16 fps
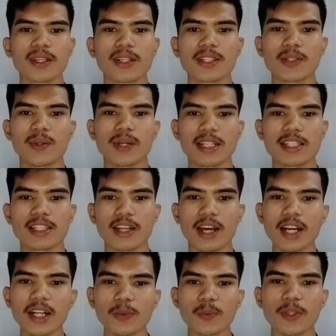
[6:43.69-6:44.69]
So let's
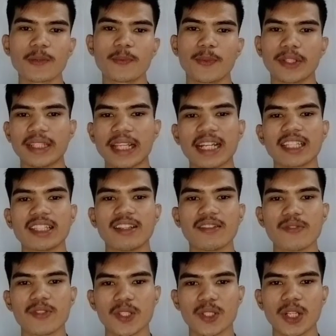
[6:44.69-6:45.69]
start with the
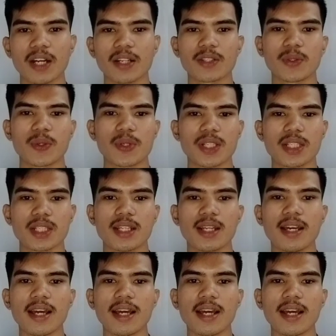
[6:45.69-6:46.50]
protective structures.